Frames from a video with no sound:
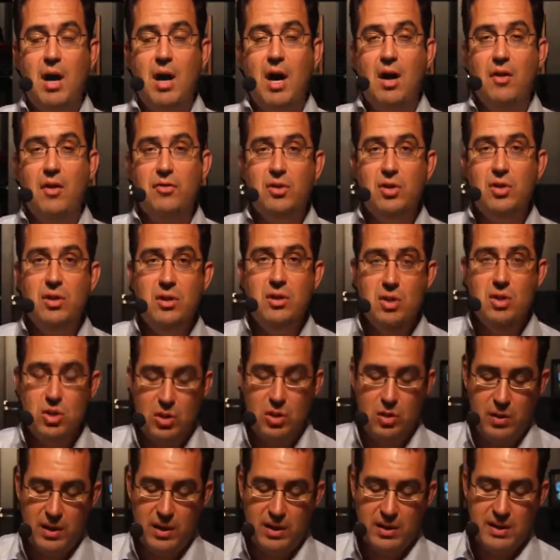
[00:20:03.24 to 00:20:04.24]
often.
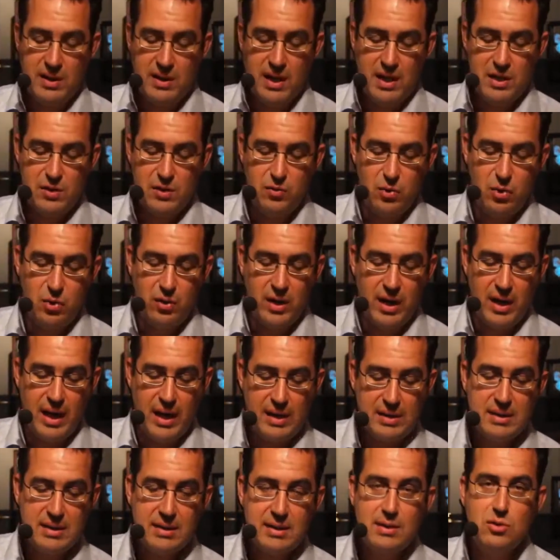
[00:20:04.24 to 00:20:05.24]
So it stands for
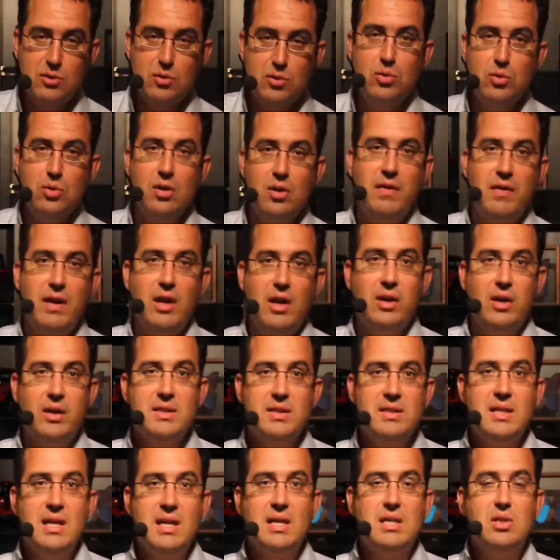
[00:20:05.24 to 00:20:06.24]
Institut de
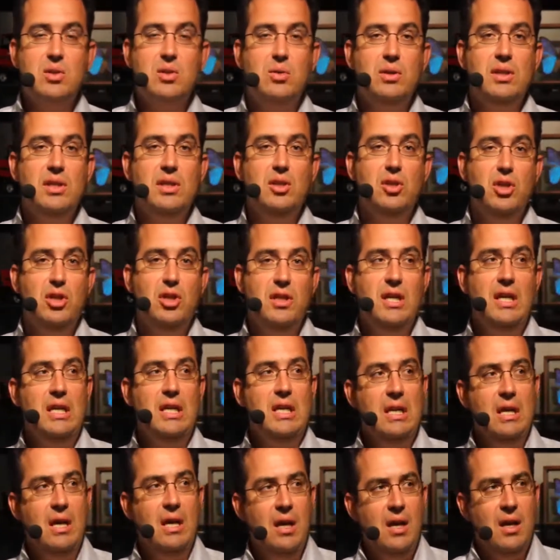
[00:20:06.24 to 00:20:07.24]
Valorisation des Données.